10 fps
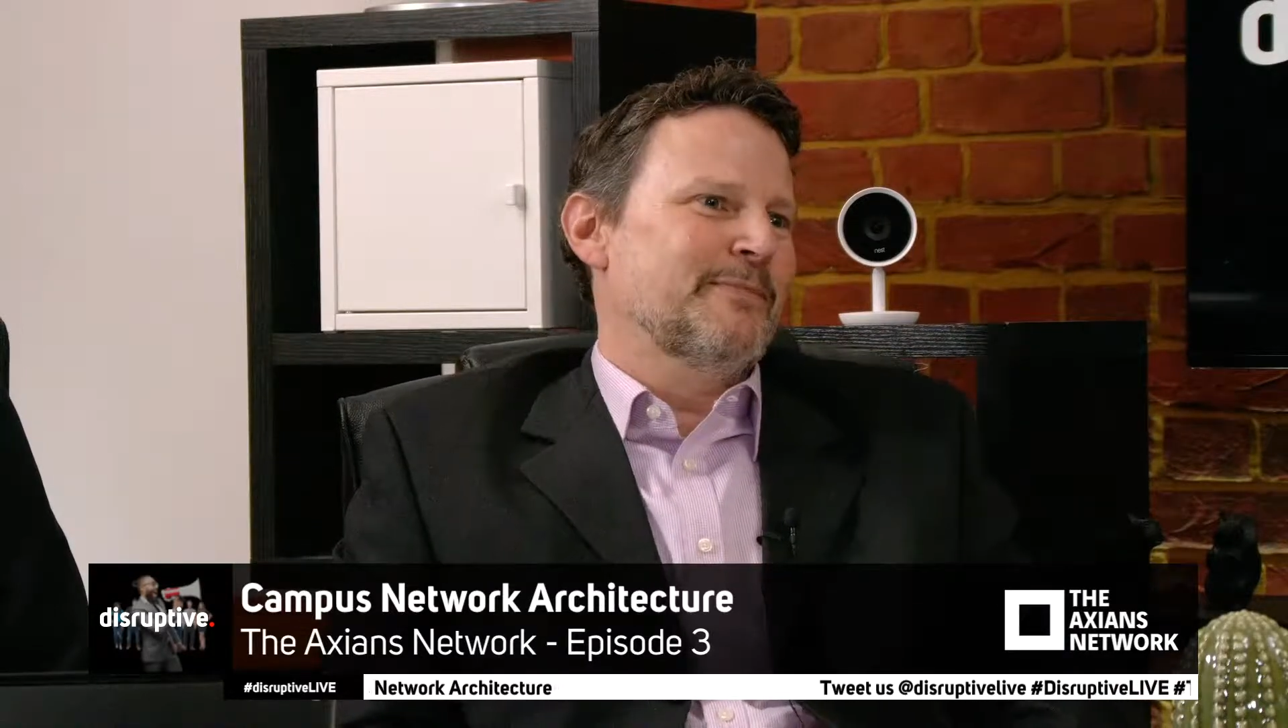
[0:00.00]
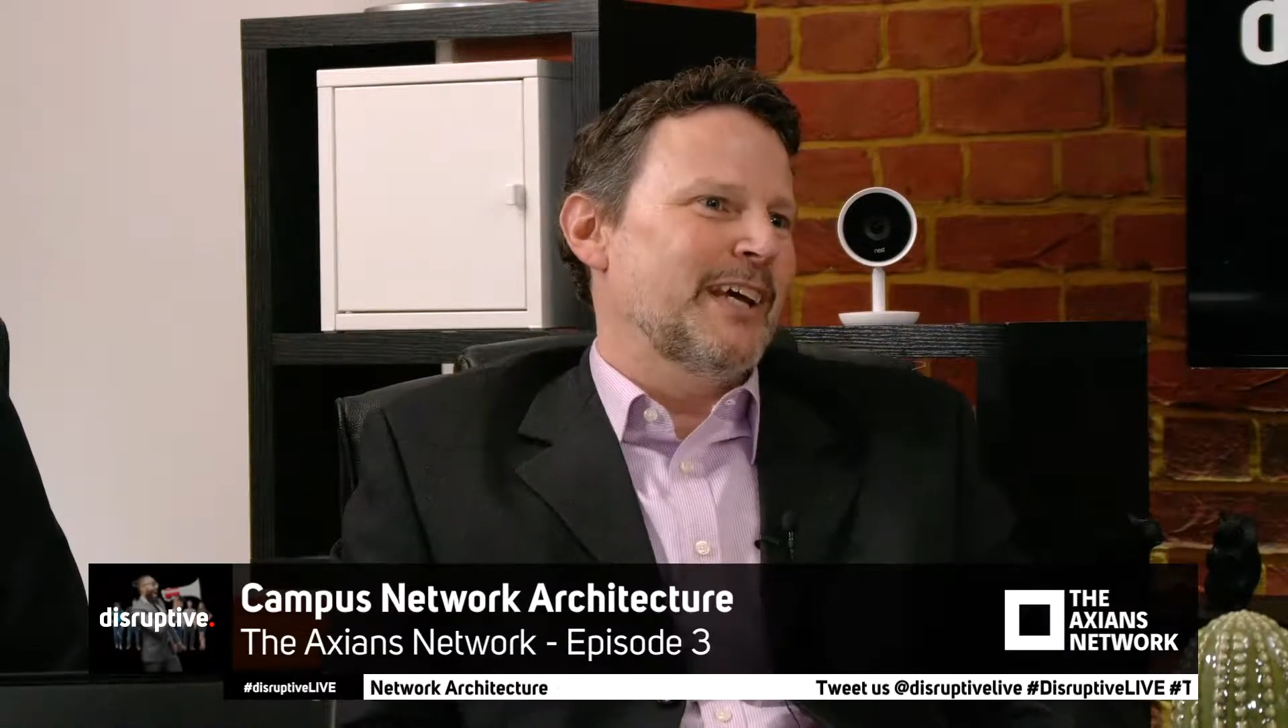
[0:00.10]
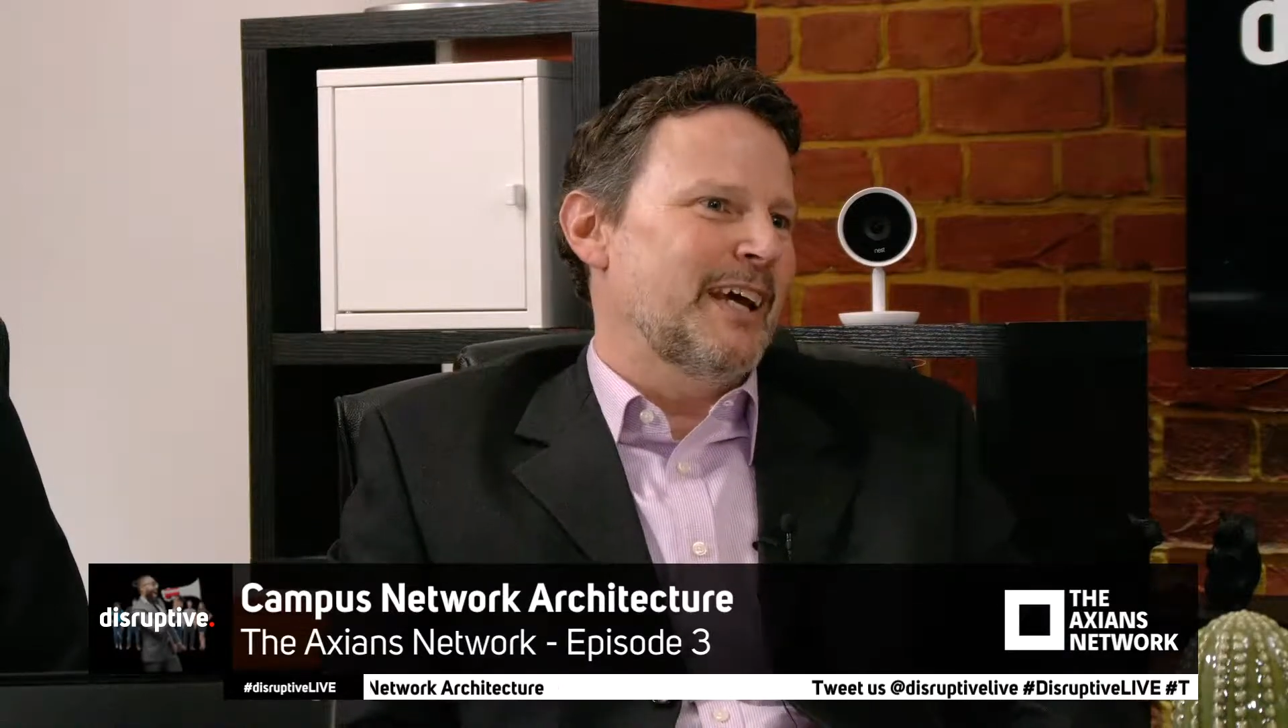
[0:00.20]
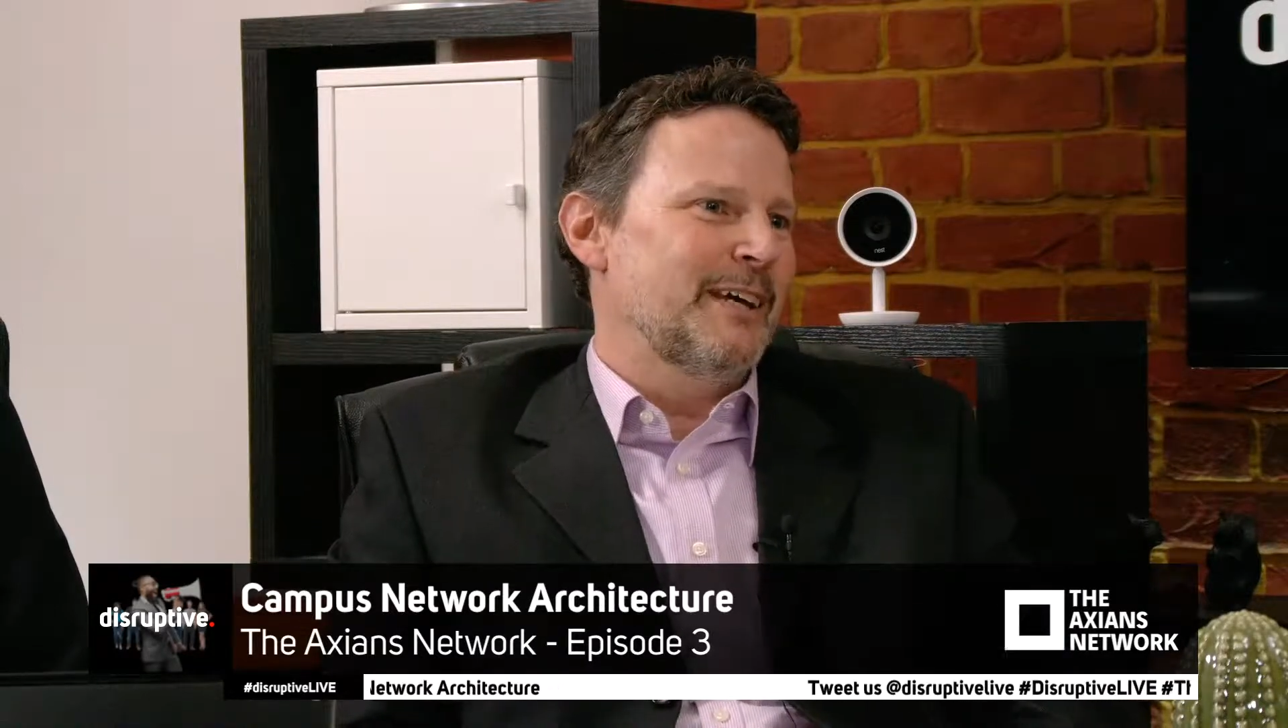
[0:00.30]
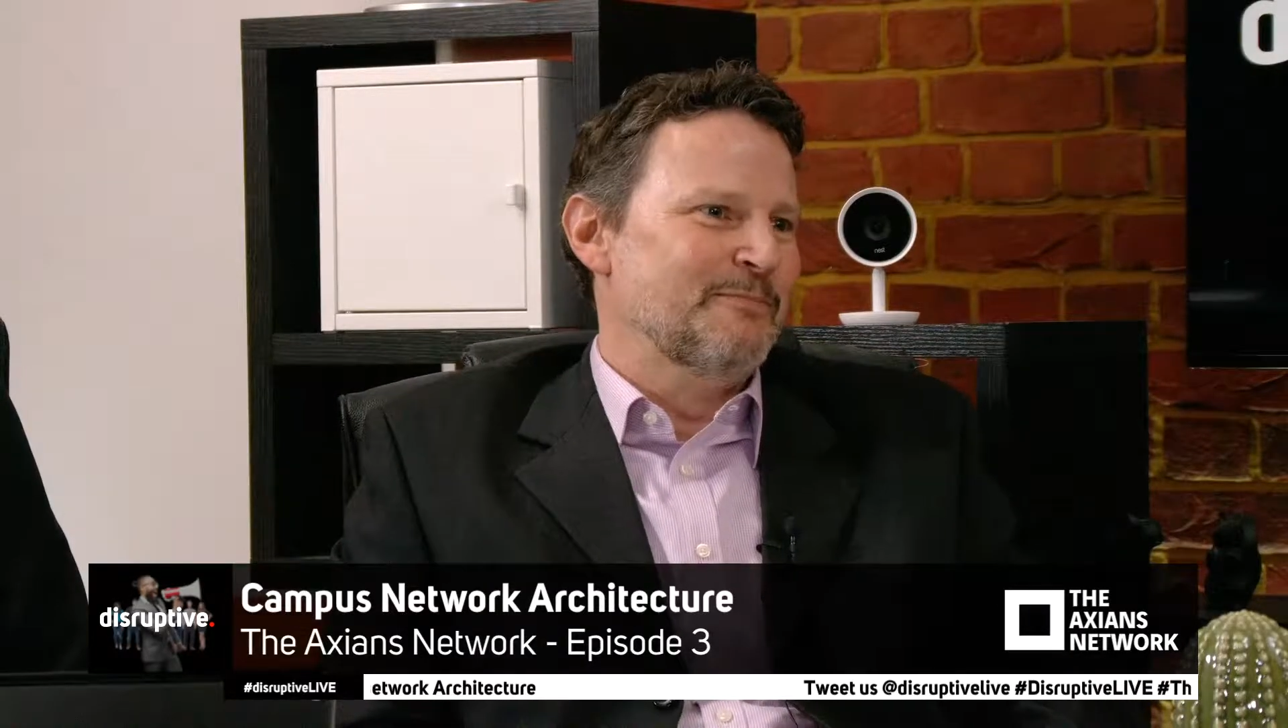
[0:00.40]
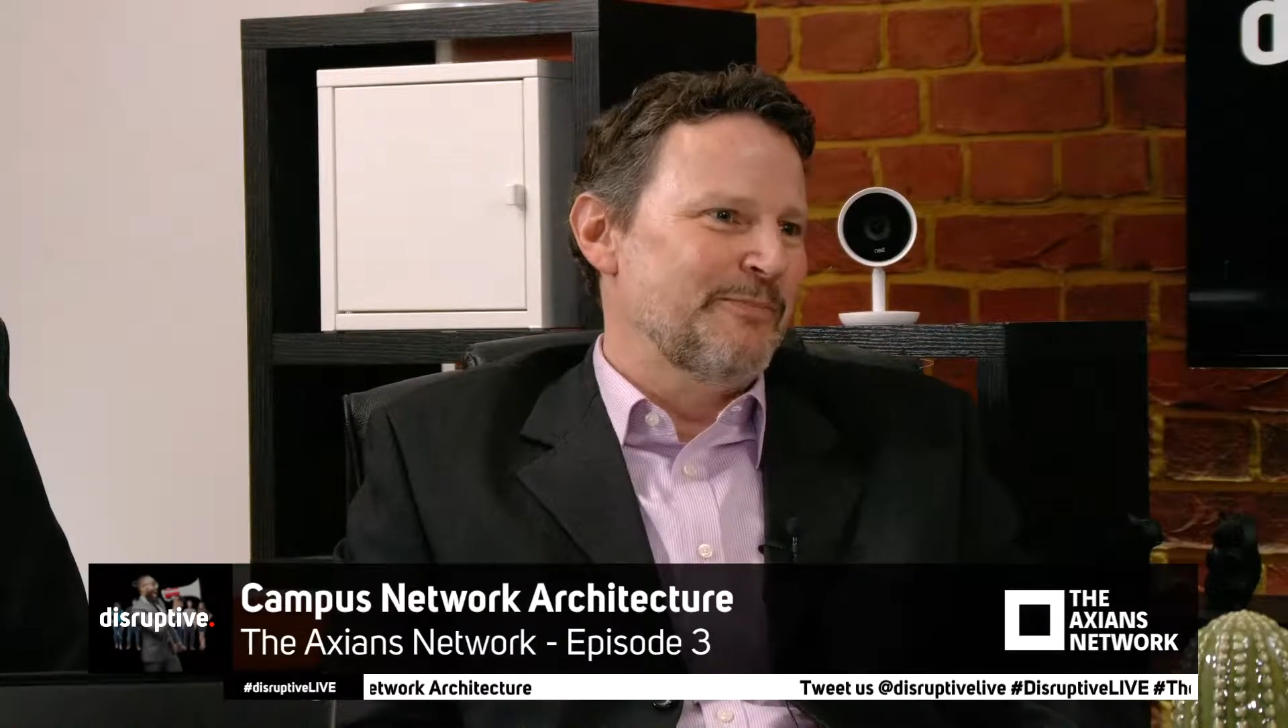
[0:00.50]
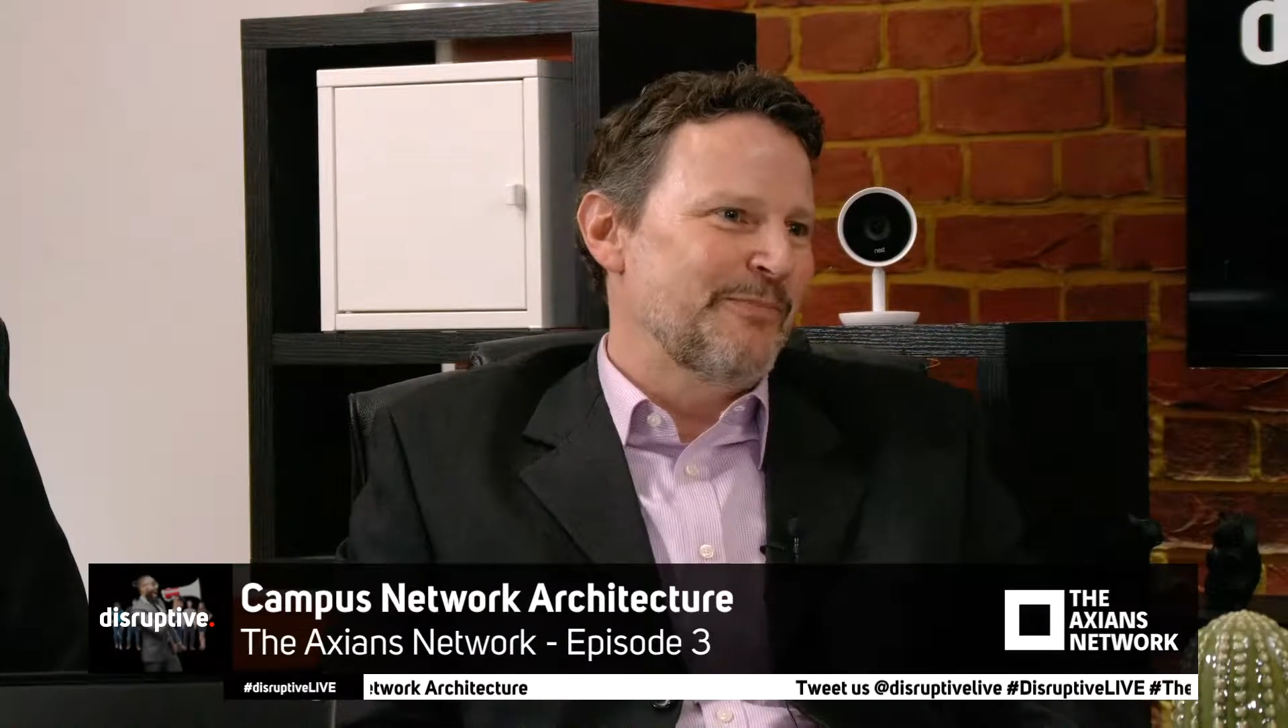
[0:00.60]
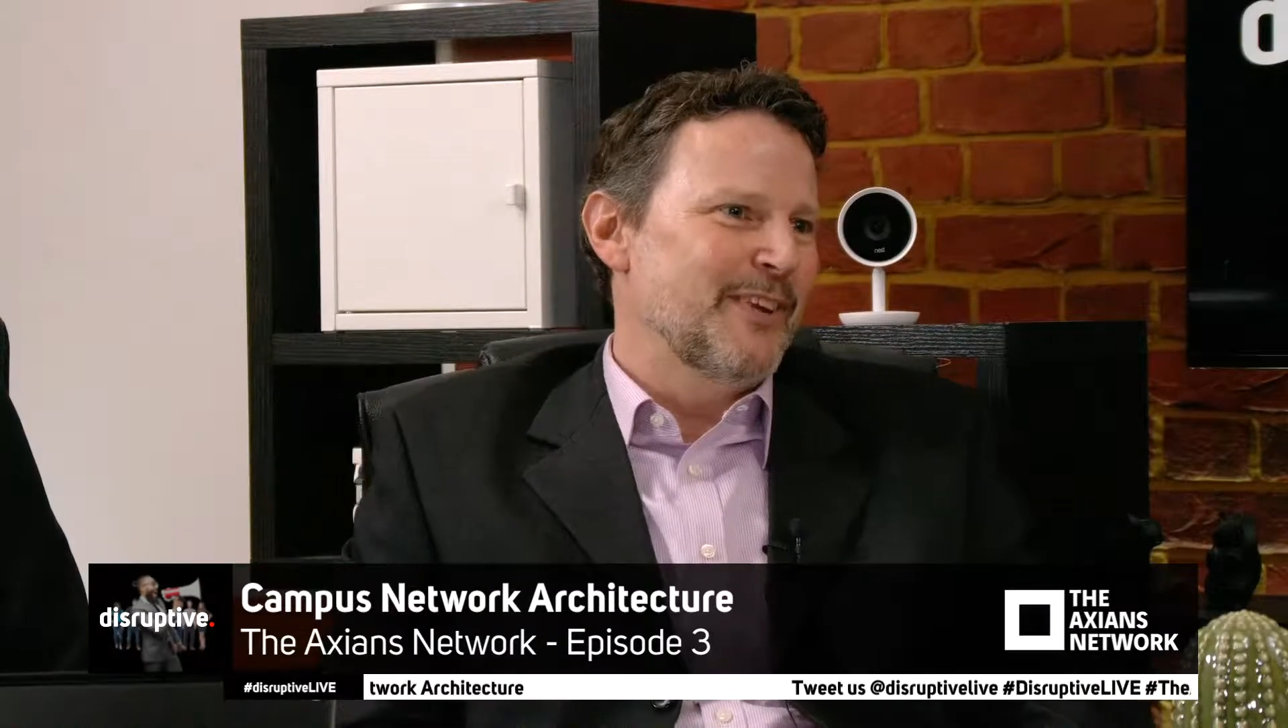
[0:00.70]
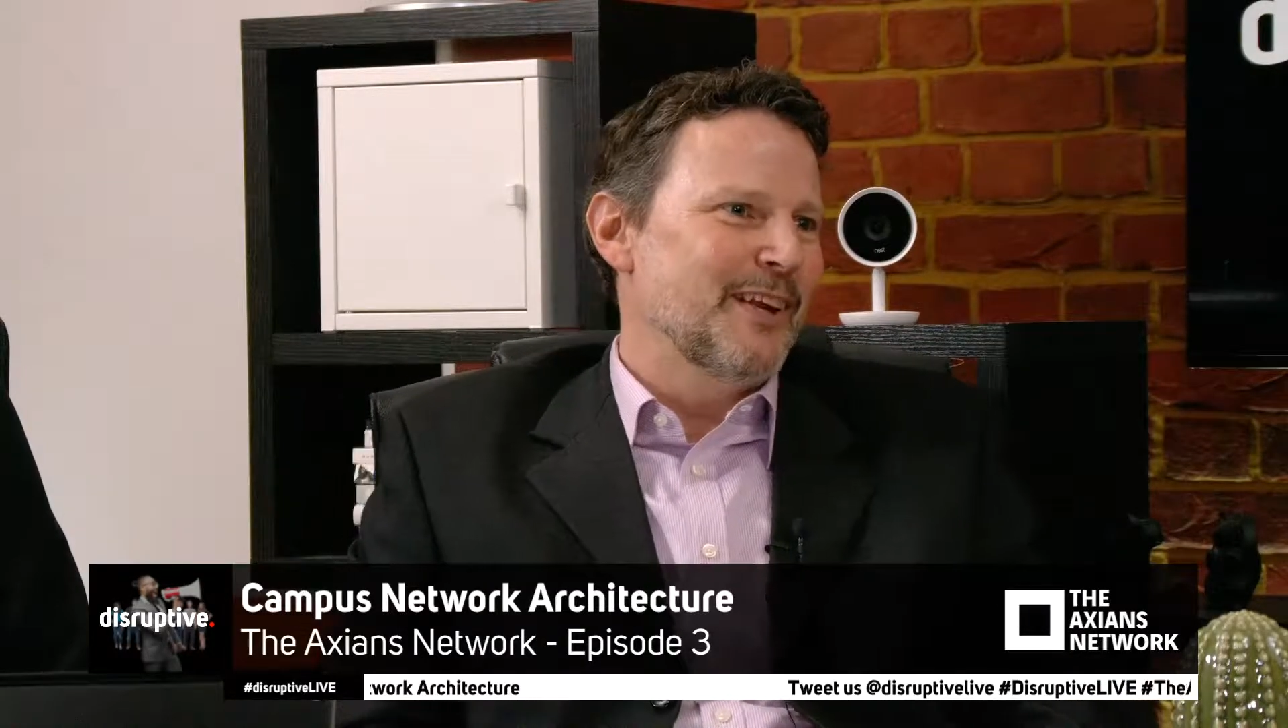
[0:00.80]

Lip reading: hey, you